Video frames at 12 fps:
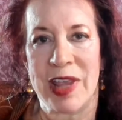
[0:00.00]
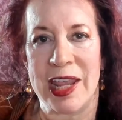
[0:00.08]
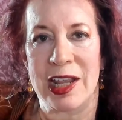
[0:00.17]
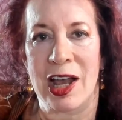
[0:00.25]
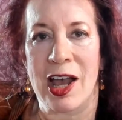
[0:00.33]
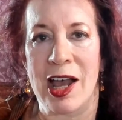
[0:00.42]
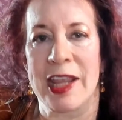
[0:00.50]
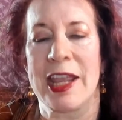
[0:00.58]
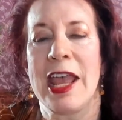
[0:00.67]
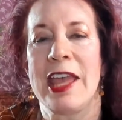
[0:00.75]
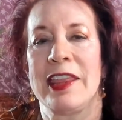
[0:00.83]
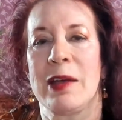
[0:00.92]
AI
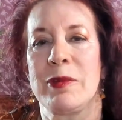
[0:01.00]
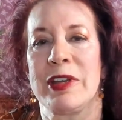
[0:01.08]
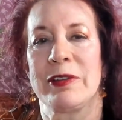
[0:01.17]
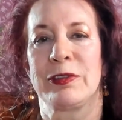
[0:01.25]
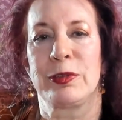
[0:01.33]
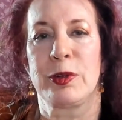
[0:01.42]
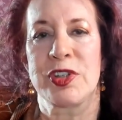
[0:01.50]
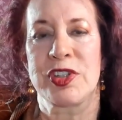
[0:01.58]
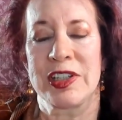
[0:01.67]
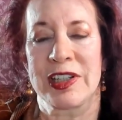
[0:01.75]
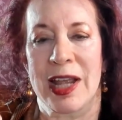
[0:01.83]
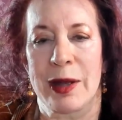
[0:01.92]
that we first
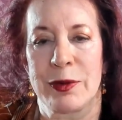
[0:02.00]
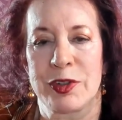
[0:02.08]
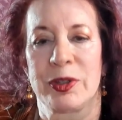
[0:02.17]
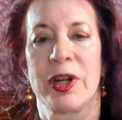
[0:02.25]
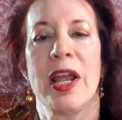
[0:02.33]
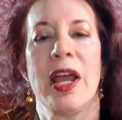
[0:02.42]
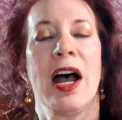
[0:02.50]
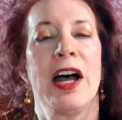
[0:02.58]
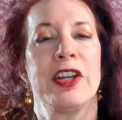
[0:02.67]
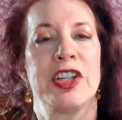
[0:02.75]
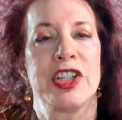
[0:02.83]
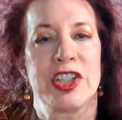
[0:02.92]
encounter
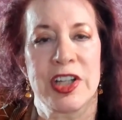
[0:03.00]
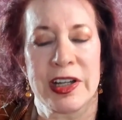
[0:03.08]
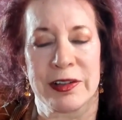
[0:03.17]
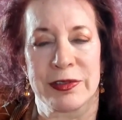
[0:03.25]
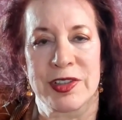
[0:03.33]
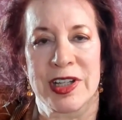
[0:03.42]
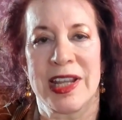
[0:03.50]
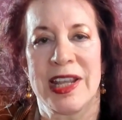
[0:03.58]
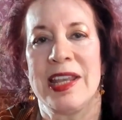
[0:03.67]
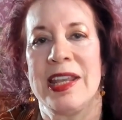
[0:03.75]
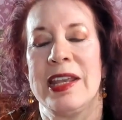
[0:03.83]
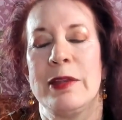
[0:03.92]
a shift
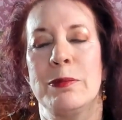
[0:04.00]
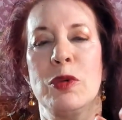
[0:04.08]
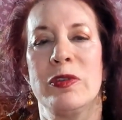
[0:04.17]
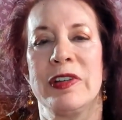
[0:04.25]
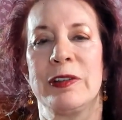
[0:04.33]
in moving